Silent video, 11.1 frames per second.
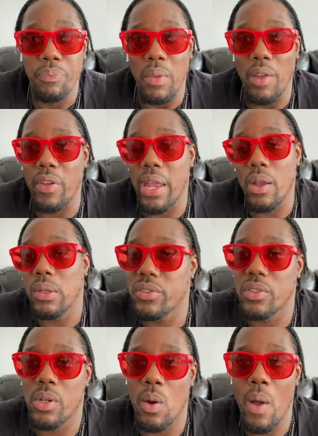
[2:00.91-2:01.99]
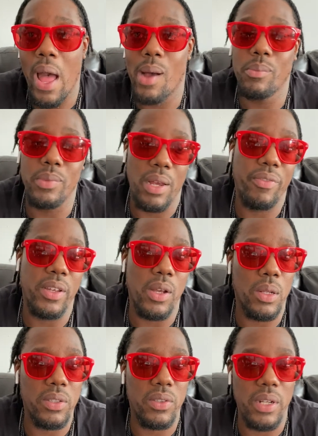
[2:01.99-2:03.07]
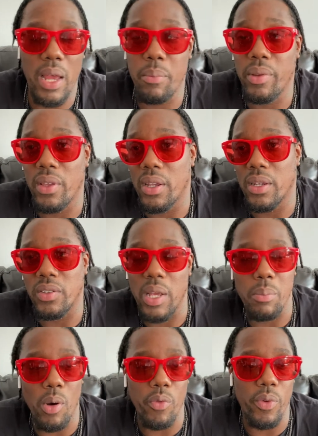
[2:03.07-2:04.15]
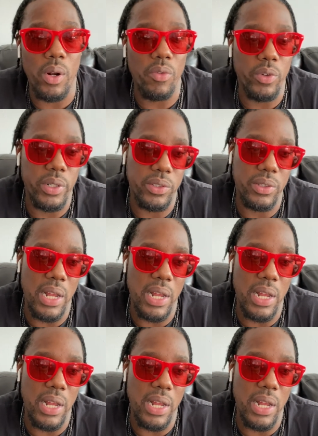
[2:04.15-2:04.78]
If you ain't gonna the whole album, definitely go listen to Empathy, because they both went off on this.